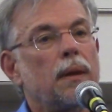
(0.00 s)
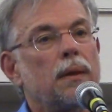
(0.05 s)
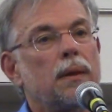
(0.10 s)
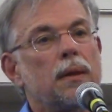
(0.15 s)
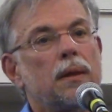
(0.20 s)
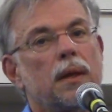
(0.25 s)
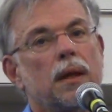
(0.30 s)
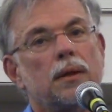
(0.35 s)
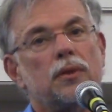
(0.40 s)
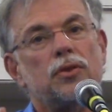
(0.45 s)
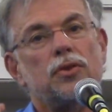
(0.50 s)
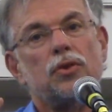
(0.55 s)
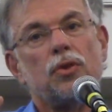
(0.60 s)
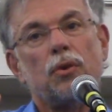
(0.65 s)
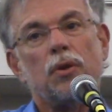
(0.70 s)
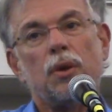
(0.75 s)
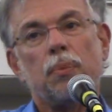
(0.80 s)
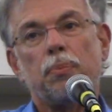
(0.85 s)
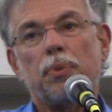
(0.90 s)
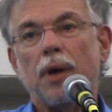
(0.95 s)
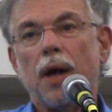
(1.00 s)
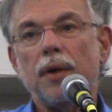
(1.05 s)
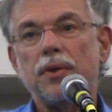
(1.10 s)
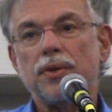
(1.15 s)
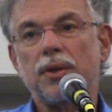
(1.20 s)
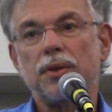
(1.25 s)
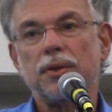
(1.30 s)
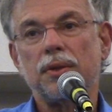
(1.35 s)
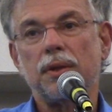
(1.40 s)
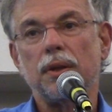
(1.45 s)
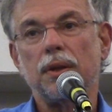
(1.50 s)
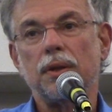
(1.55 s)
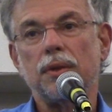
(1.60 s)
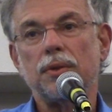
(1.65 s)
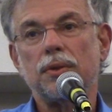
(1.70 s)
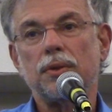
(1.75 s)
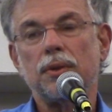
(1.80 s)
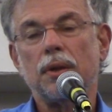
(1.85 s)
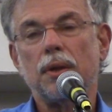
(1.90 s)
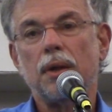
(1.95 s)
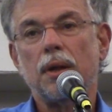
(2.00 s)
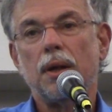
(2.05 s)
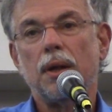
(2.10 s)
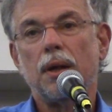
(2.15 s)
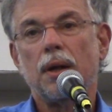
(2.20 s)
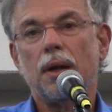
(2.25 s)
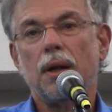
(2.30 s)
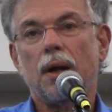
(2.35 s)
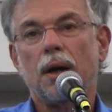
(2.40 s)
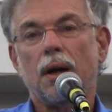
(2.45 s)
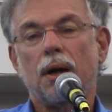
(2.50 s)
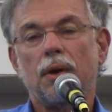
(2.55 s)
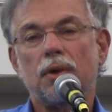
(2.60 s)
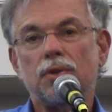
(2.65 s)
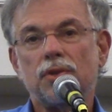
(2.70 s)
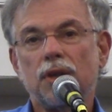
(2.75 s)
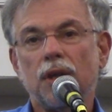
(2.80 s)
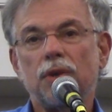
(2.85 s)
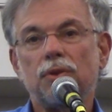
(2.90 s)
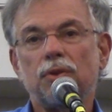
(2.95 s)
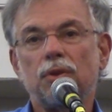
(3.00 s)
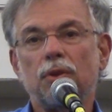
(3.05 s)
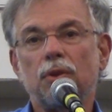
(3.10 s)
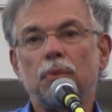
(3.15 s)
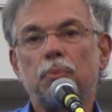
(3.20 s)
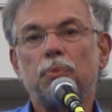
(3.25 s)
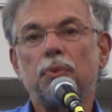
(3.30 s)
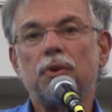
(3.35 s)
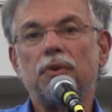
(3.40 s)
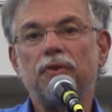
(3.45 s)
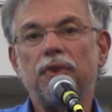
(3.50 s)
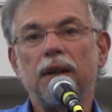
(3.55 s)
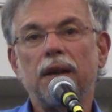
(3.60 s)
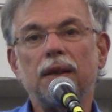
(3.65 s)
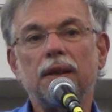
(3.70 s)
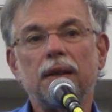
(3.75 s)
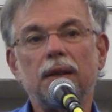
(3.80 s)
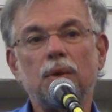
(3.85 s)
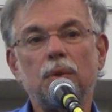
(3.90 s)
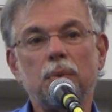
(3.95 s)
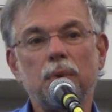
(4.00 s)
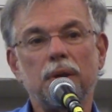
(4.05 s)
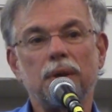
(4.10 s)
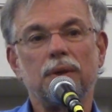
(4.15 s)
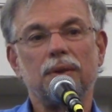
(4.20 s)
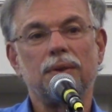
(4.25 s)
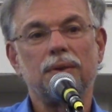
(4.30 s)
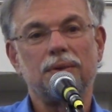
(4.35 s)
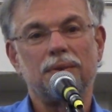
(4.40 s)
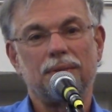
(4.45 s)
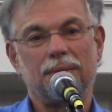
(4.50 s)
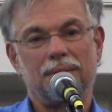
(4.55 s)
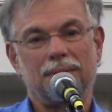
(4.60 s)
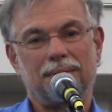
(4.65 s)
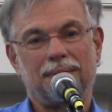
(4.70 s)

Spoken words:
then story processes are gentle prevailing winds.